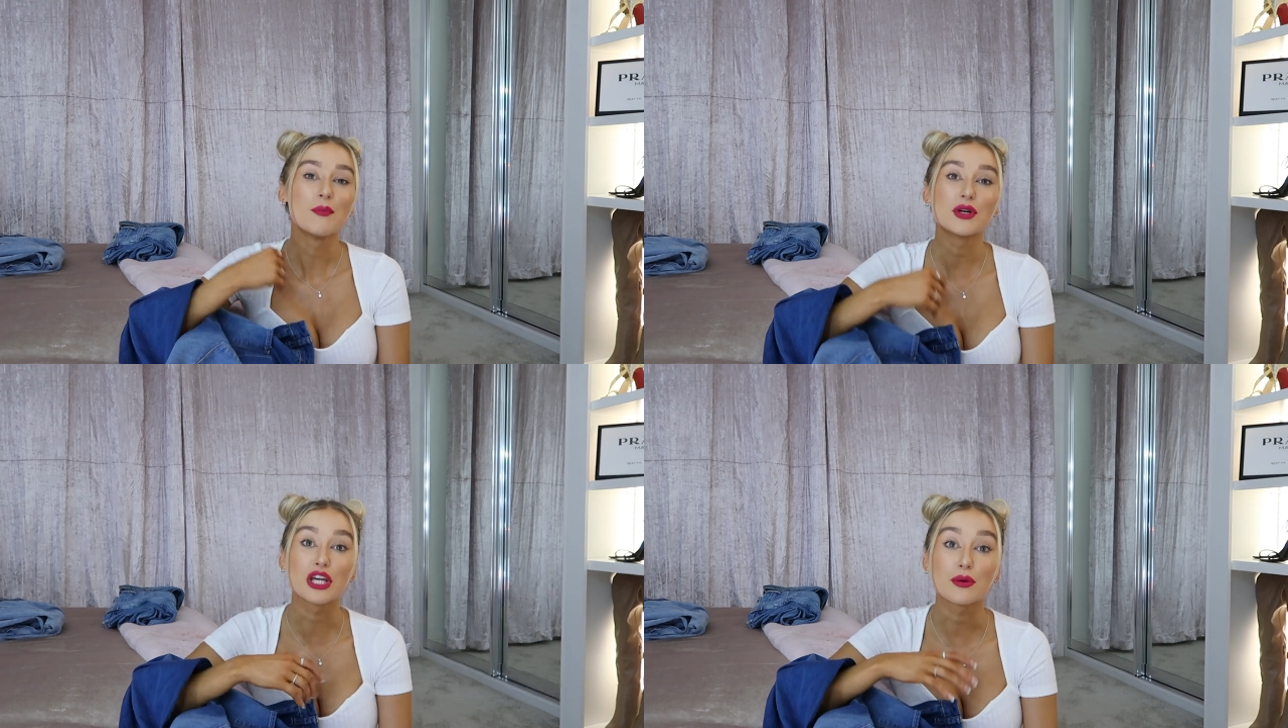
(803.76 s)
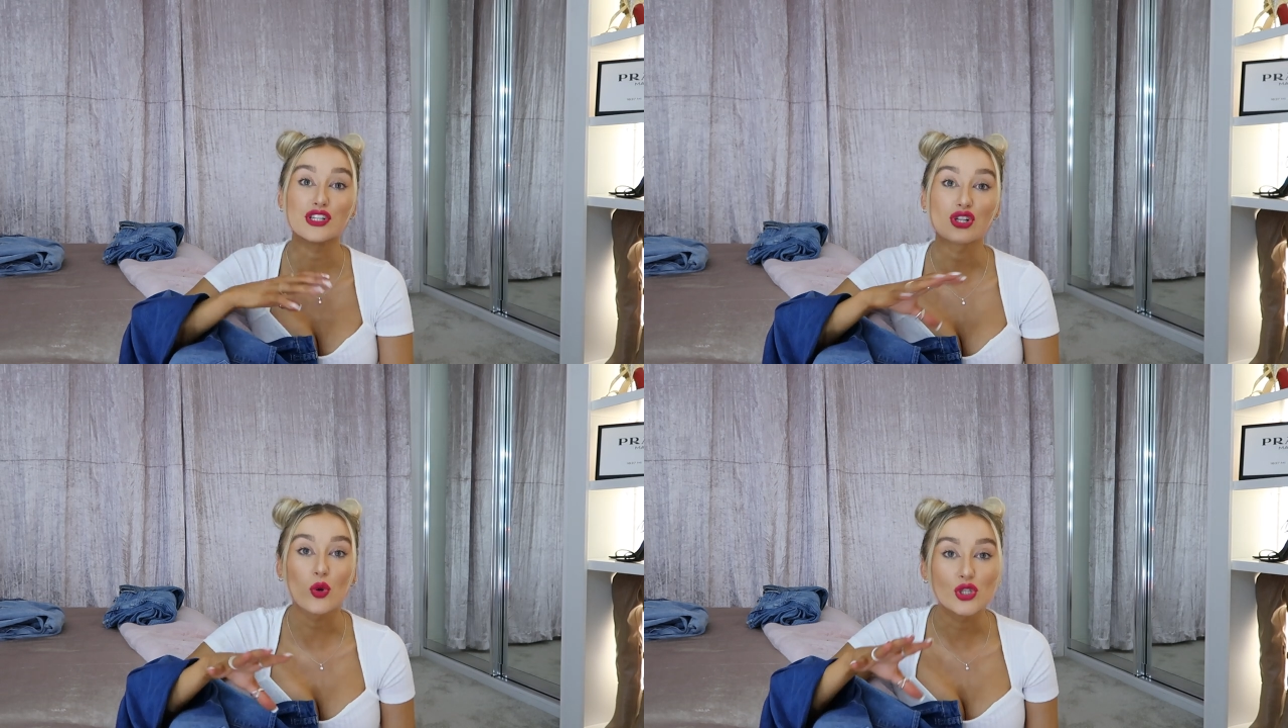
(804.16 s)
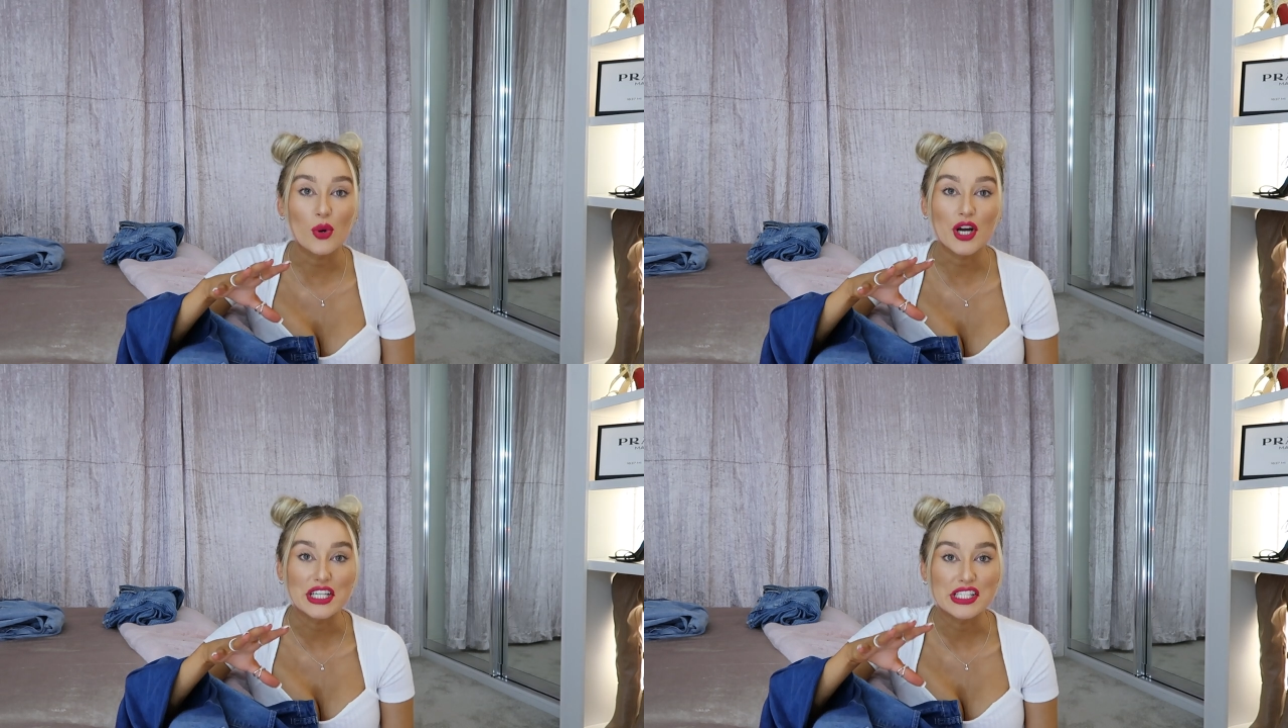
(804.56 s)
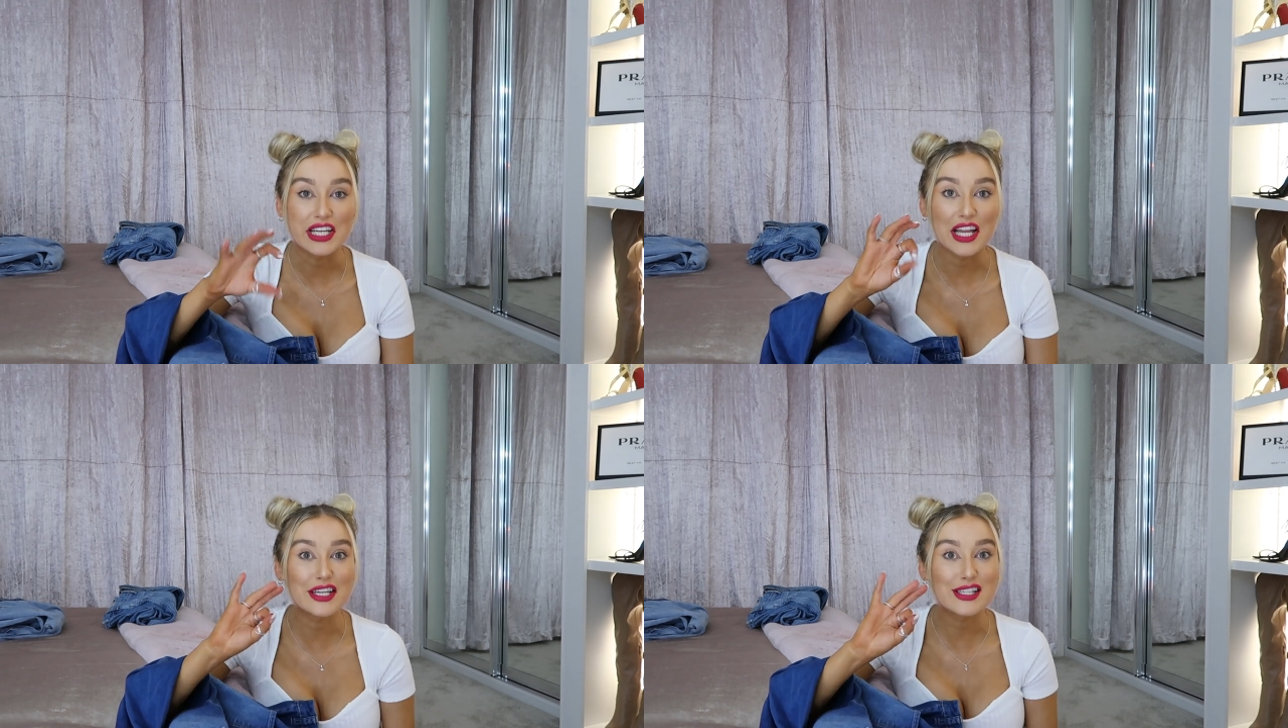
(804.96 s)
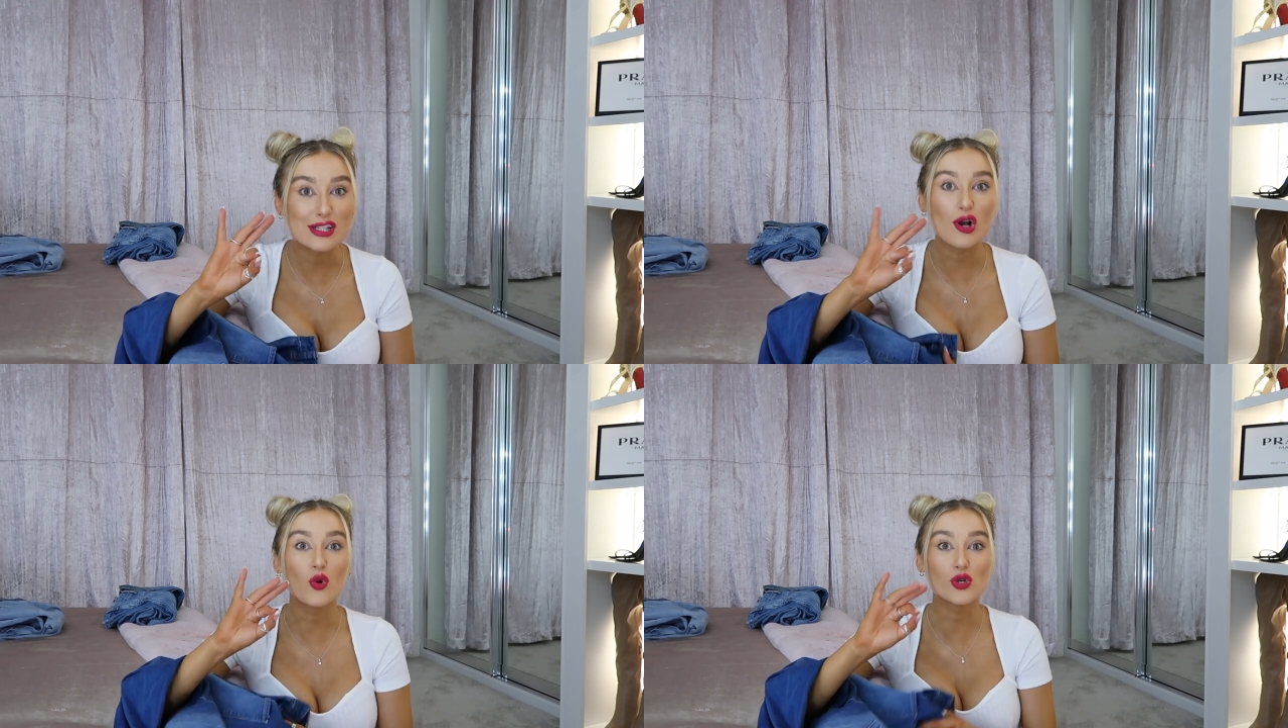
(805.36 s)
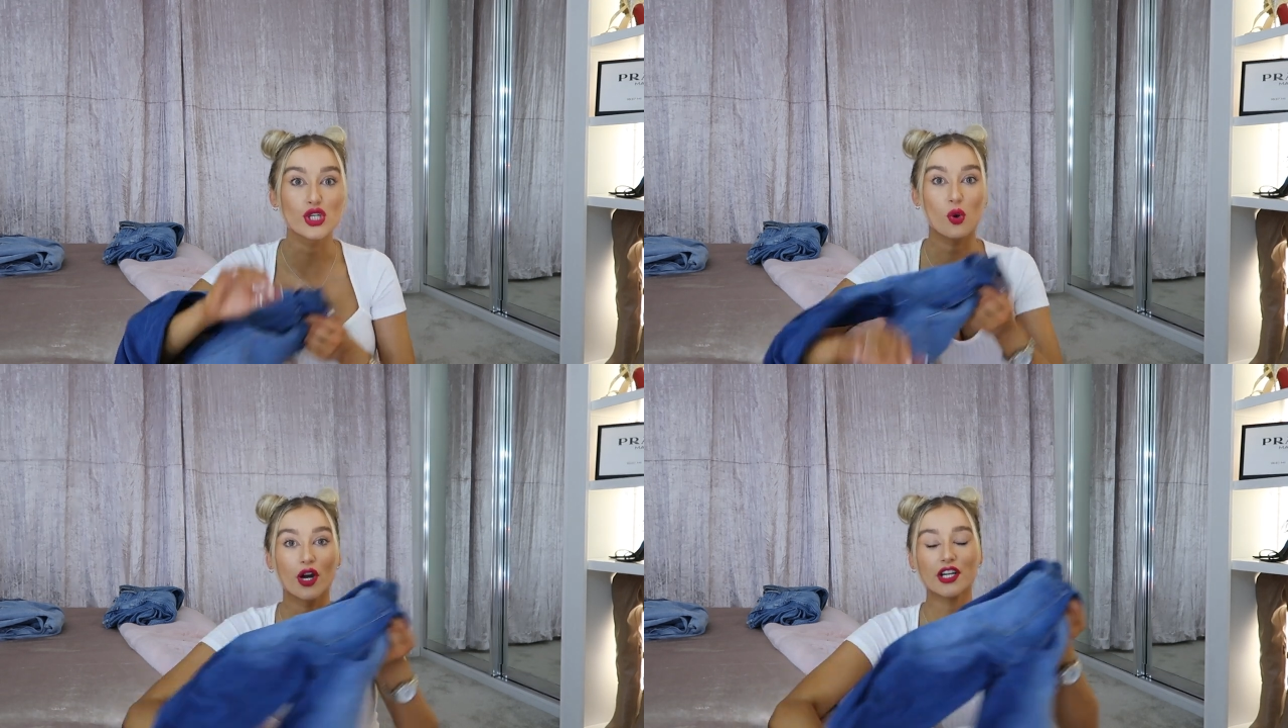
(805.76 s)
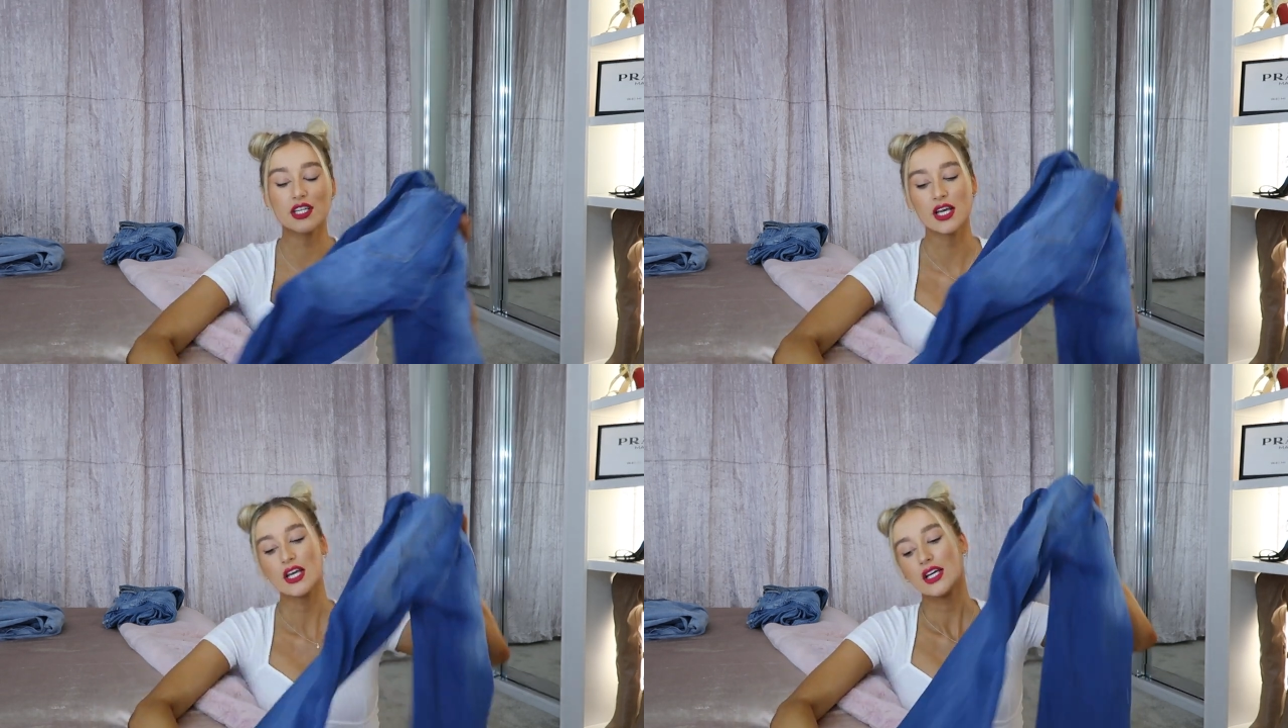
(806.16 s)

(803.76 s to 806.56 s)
But they were so short. Like, so short.